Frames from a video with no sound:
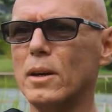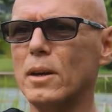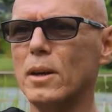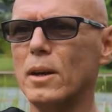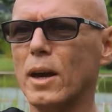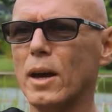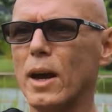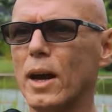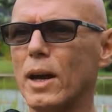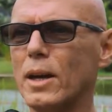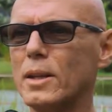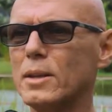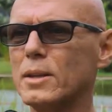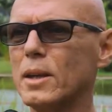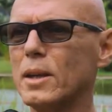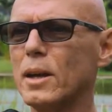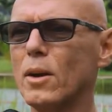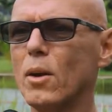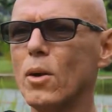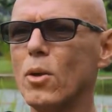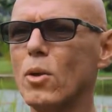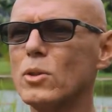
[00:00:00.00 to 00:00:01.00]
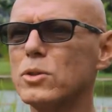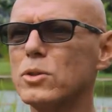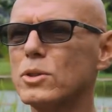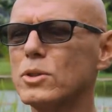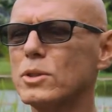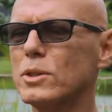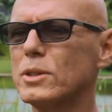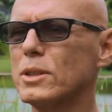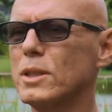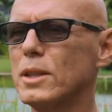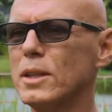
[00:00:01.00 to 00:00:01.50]
and also
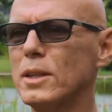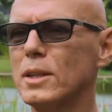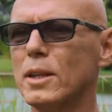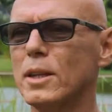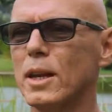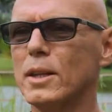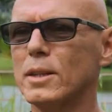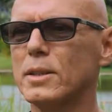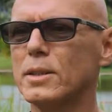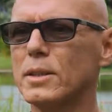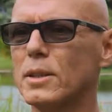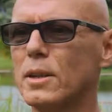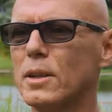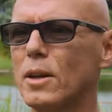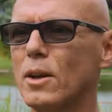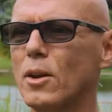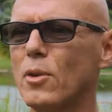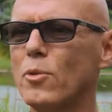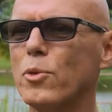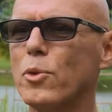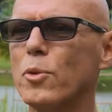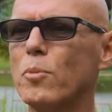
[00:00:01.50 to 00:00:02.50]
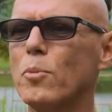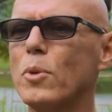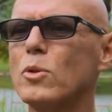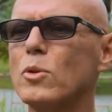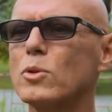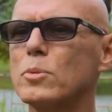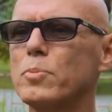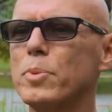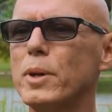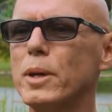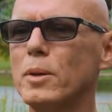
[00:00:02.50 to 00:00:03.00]
see that for
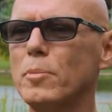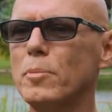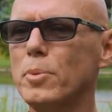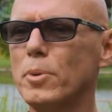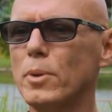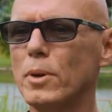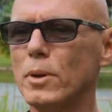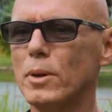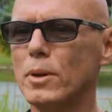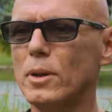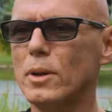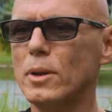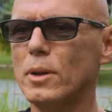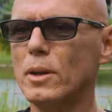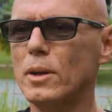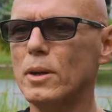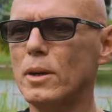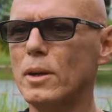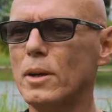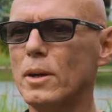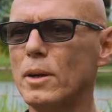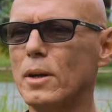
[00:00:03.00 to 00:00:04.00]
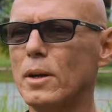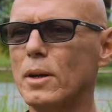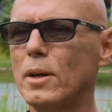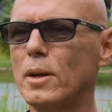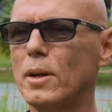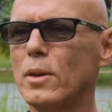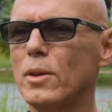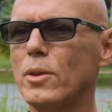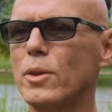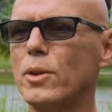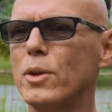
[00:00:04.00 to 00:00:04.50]
most people,
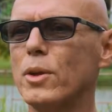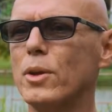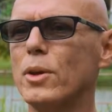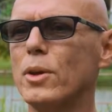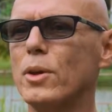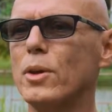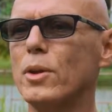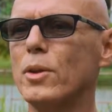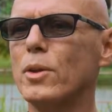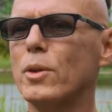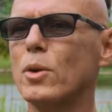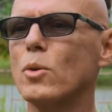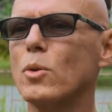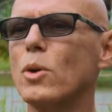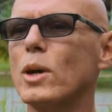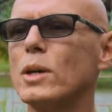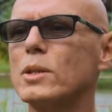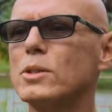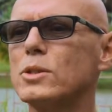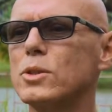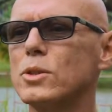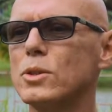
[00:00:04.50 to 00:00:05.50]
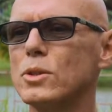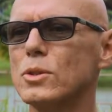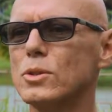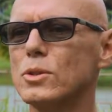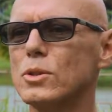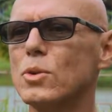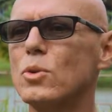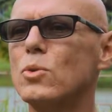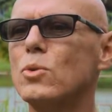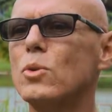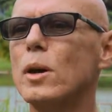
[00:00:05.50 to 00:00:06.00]
the questions,
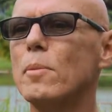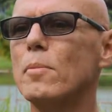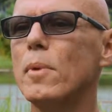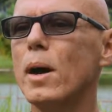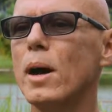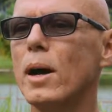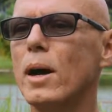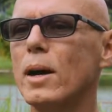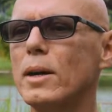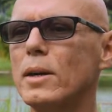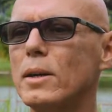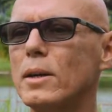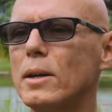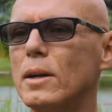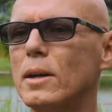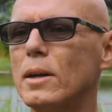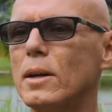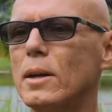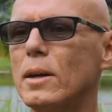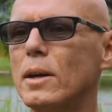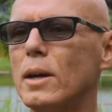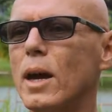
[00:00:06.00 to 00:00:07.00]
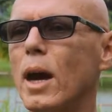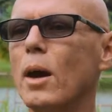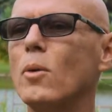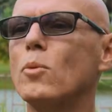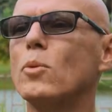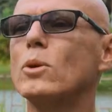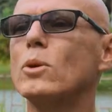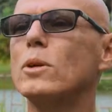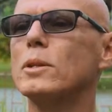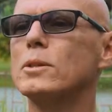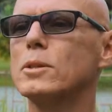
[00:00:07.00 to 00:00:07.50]
who am I and
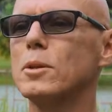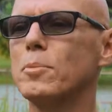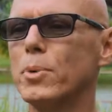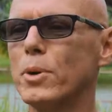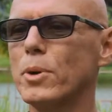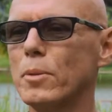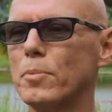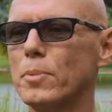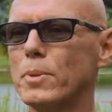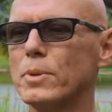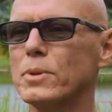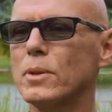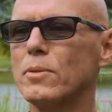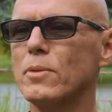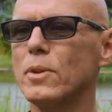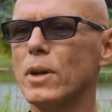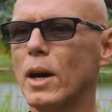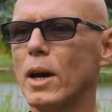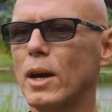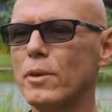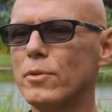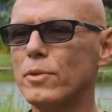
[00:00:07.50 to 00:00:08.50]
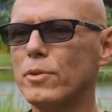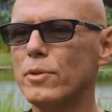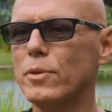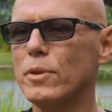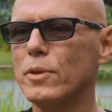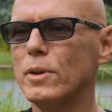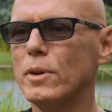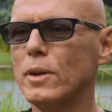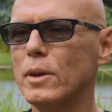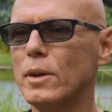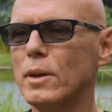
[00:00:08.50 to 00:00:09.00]
what is the purpose of life,
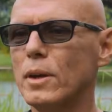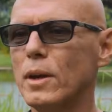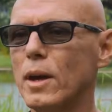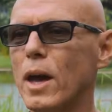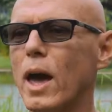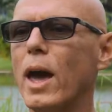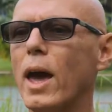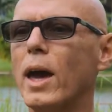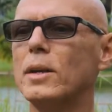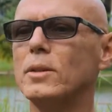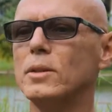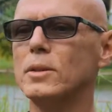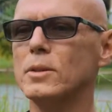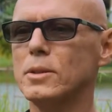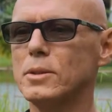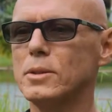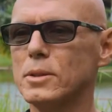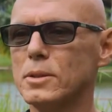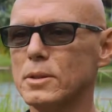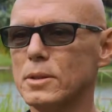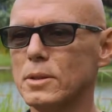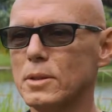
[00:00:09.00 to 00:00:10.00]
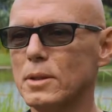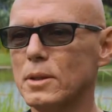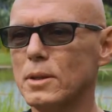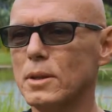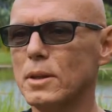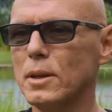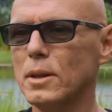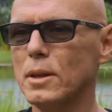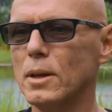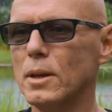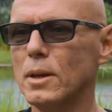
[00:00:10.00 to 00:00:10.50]
ends
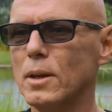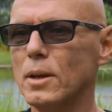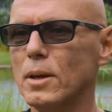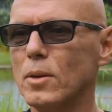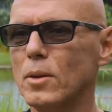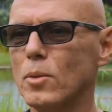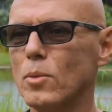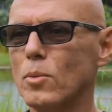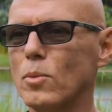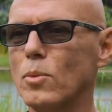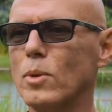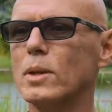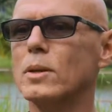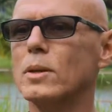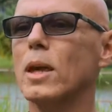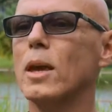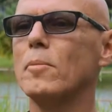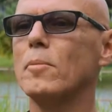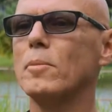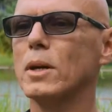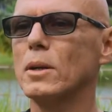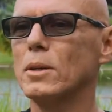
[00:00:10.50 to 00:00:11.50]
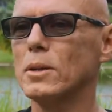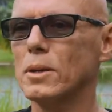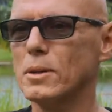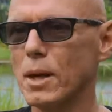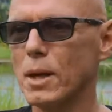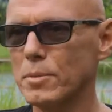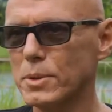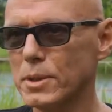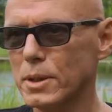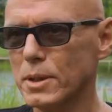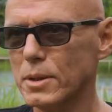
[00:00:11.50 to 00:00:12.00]
when chemical
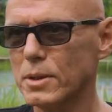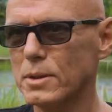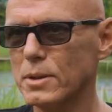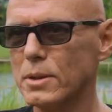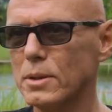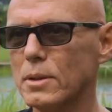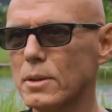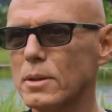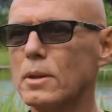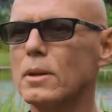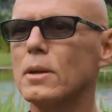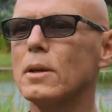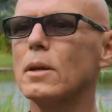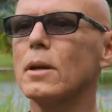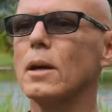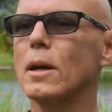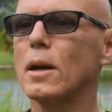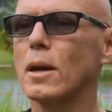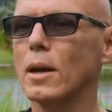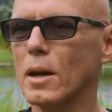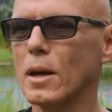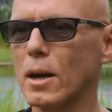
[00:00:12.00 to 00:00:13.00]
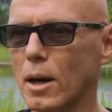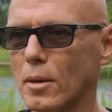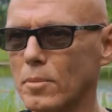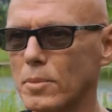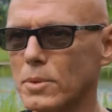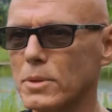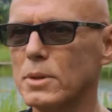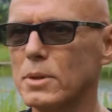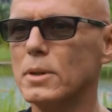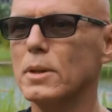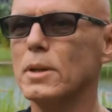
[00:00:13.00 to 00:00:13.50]
substance comes
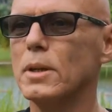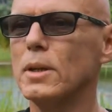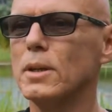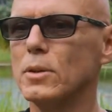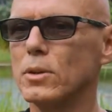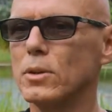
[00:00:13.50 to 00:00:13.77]
into